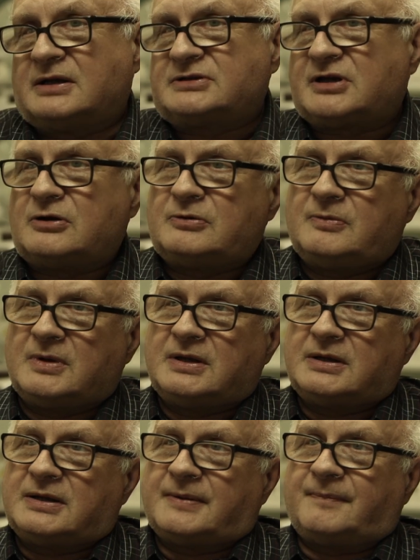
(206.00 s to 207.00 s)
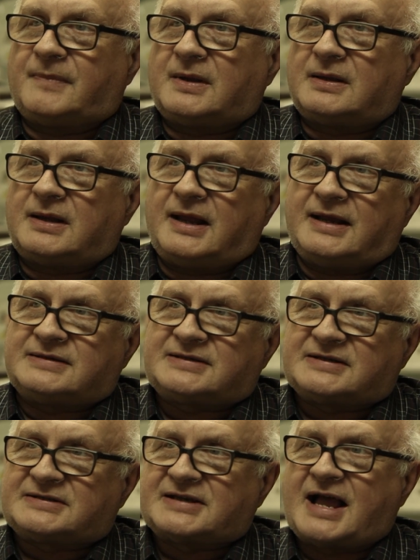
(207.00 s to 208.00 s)
so, as
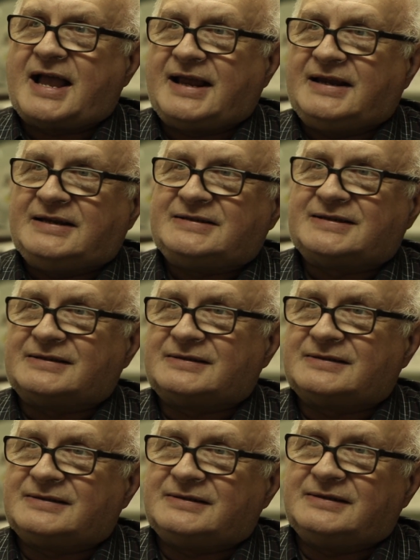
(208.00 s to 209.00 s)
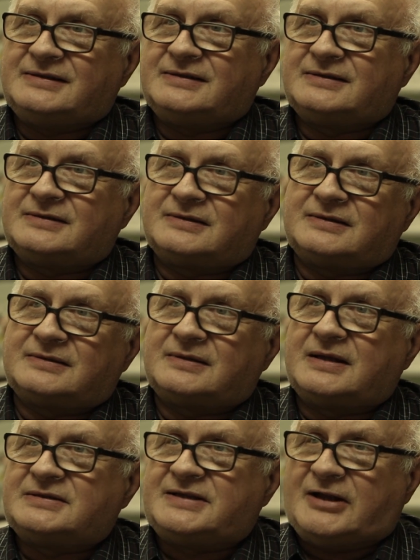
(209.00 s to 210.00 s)
societies,
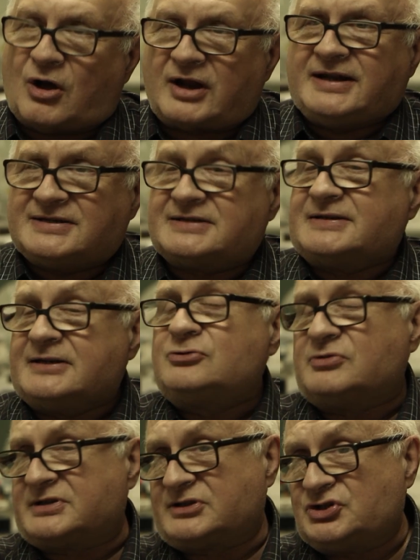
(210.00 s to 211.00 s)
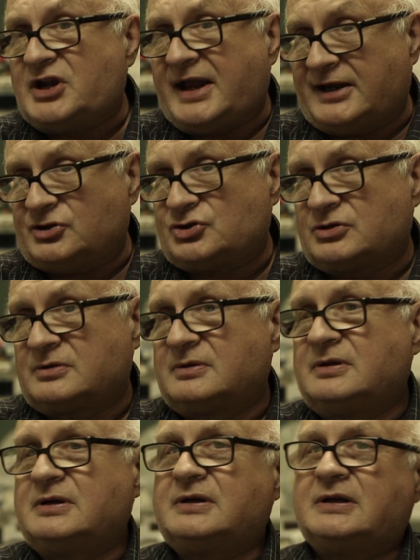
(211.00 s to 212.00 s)
as the audience's interests change,
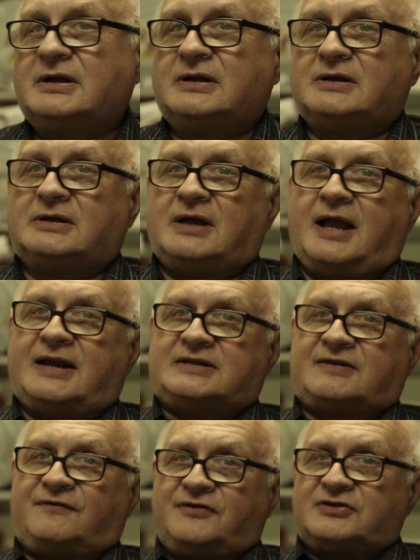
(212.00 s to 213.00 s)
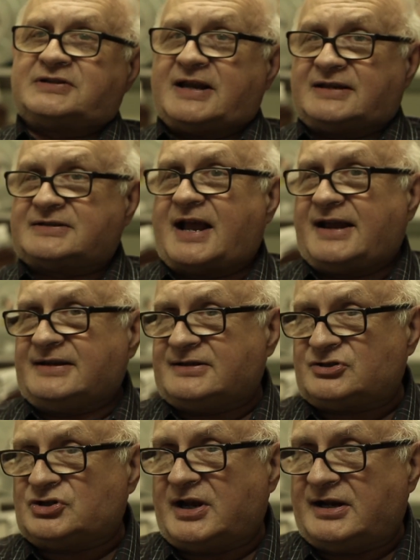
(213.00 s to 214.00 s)
and as the fears and
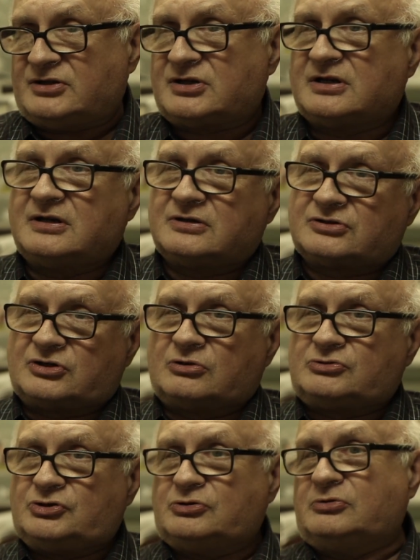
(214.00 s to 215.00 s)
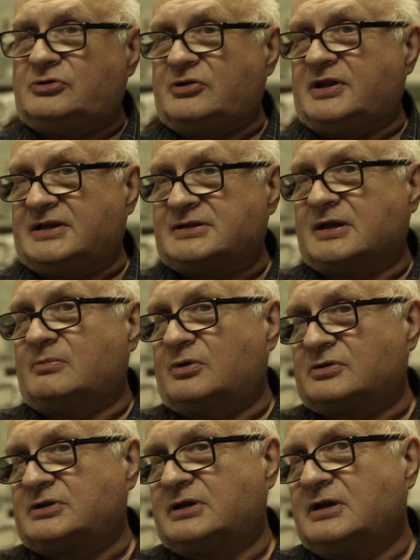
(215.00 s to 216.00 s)
anxieties change, so too do these
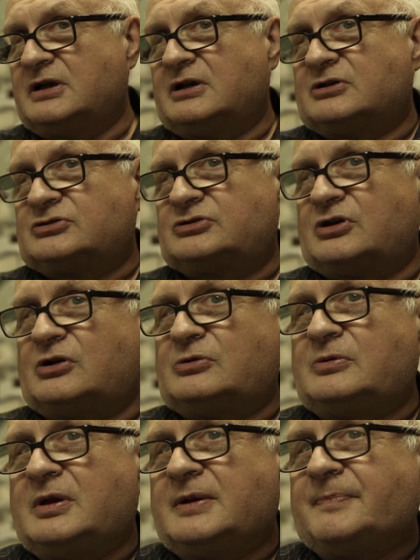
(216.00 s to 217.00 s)
symbols. So,